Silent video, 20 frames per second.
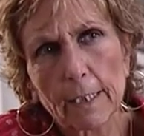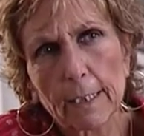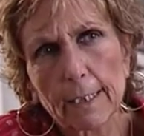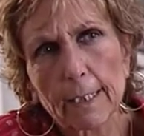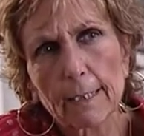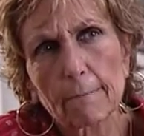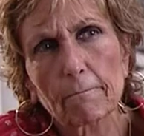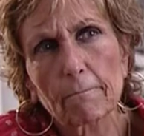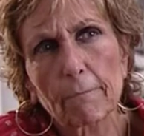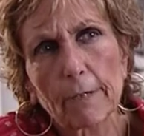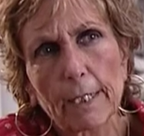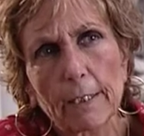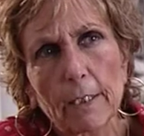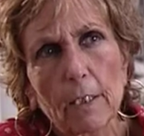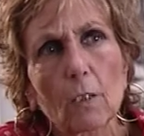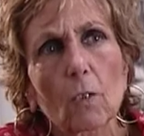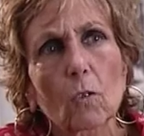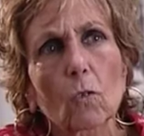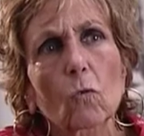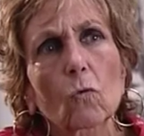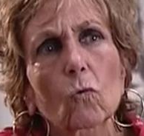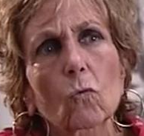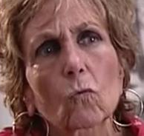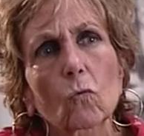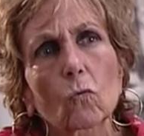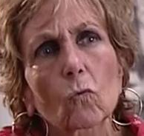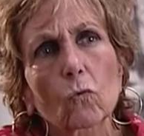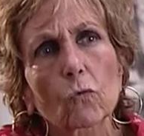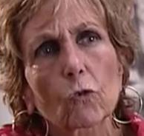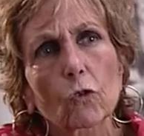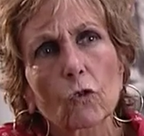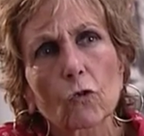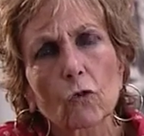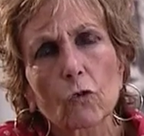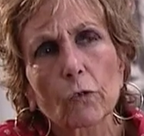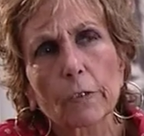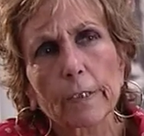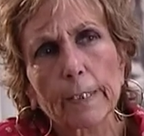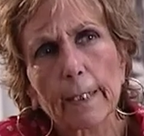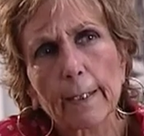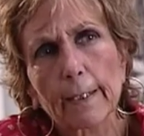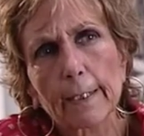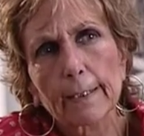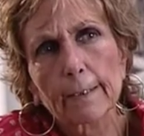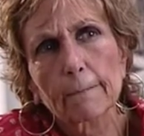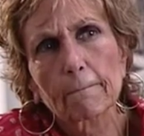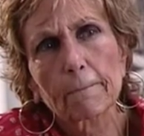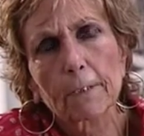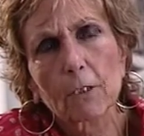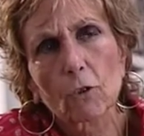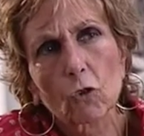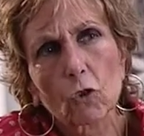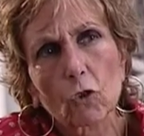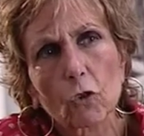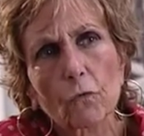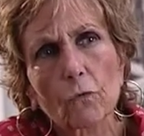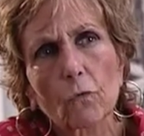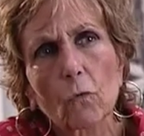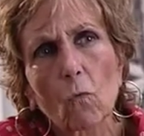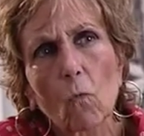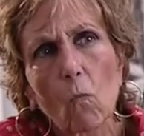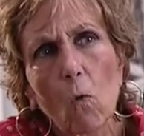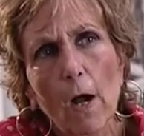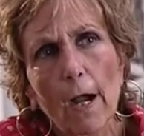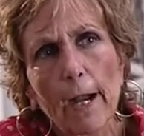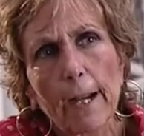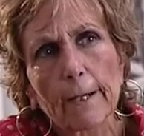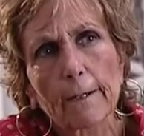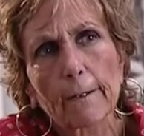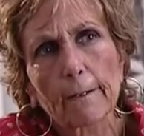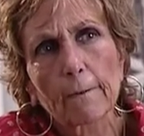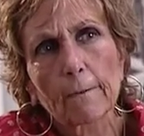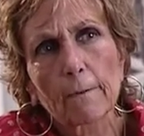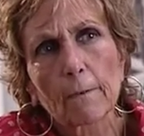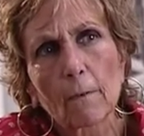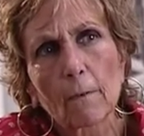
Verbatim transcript: Is it Brennan who, who used to sell his pictures for wine?